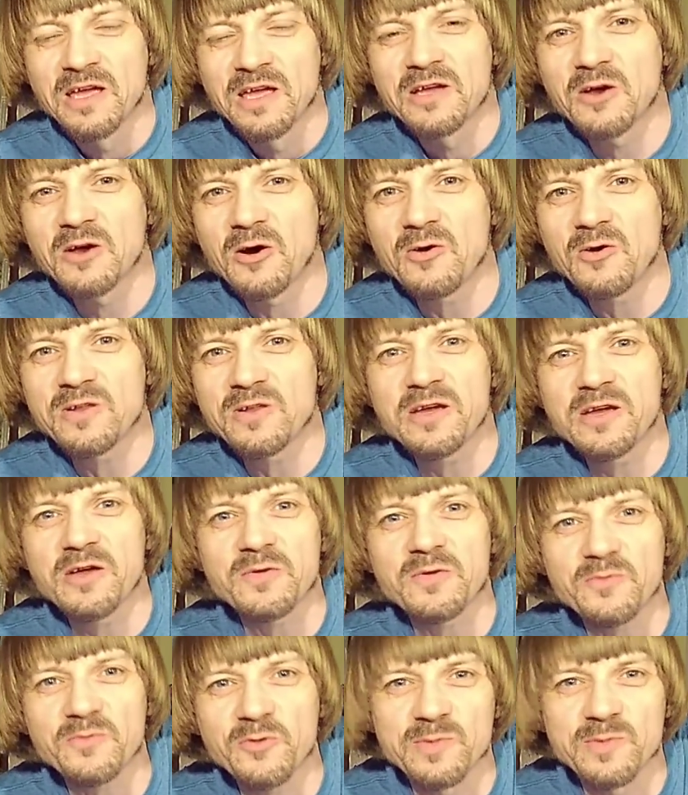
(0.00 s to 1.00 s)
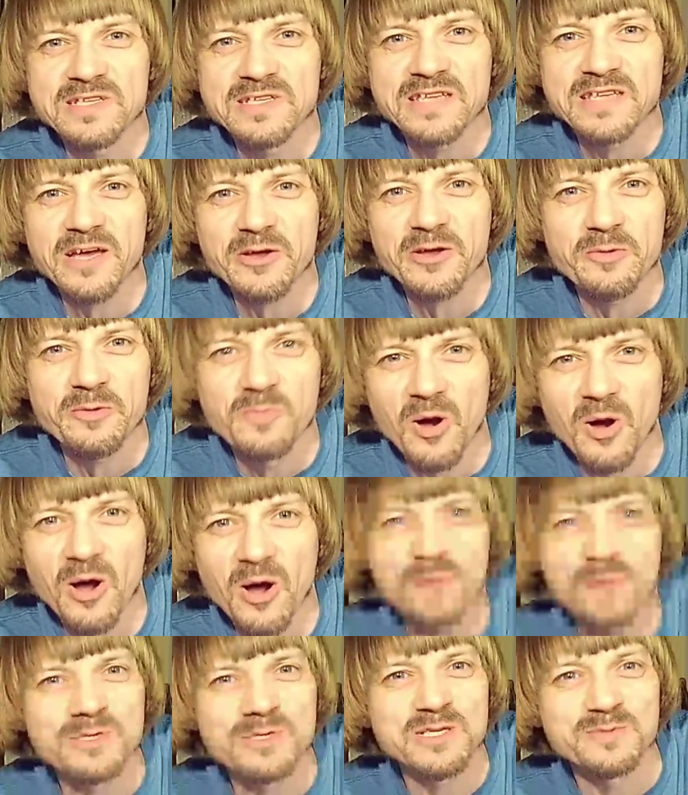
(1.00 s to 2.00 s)
Go in the other room and tell your
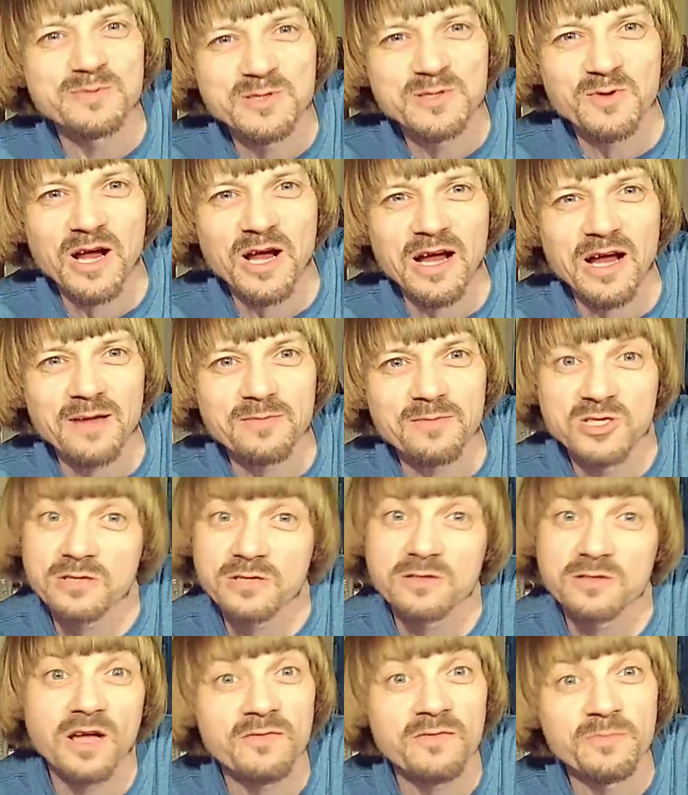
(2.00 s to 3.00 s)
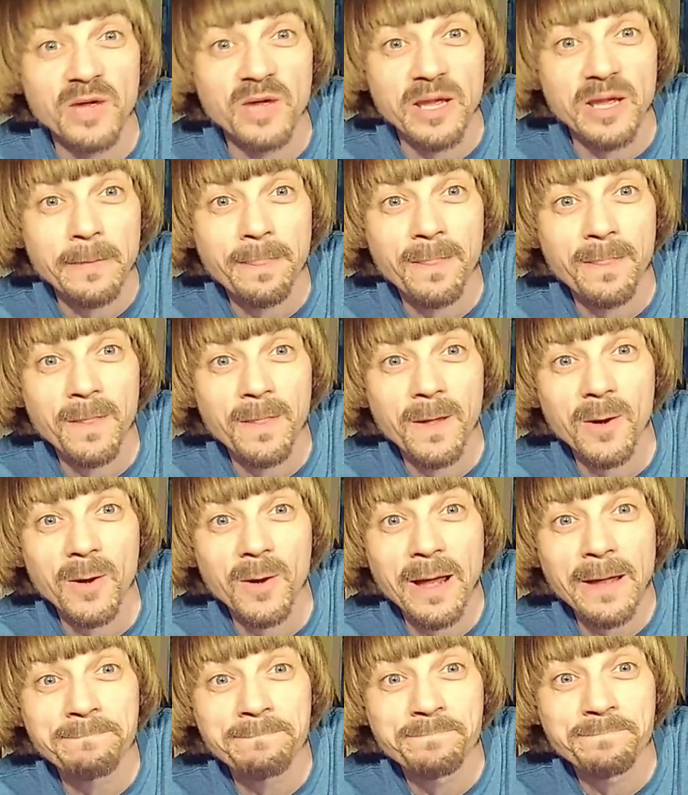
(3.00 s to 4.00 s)
mom to subscribe. She'll love me. All
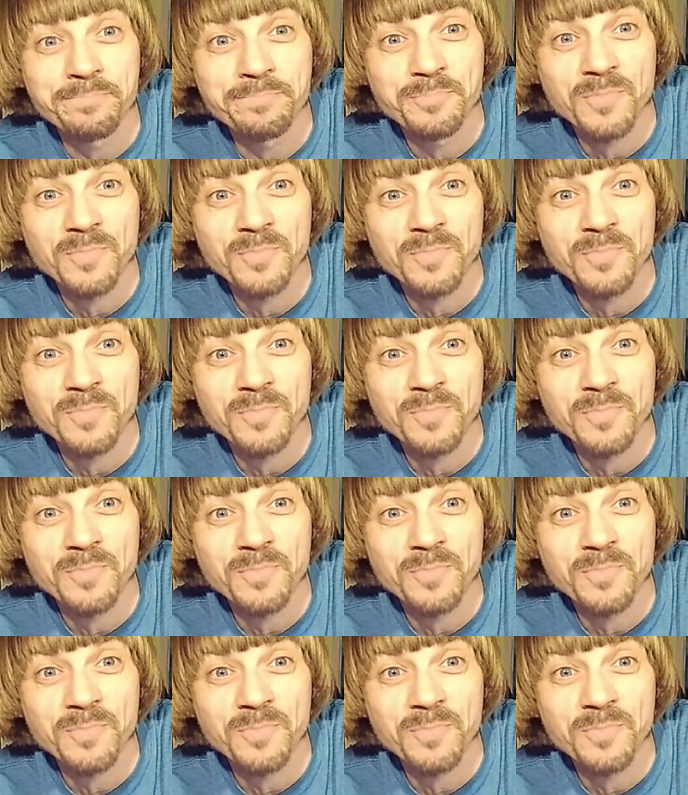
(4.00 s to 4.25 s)
right?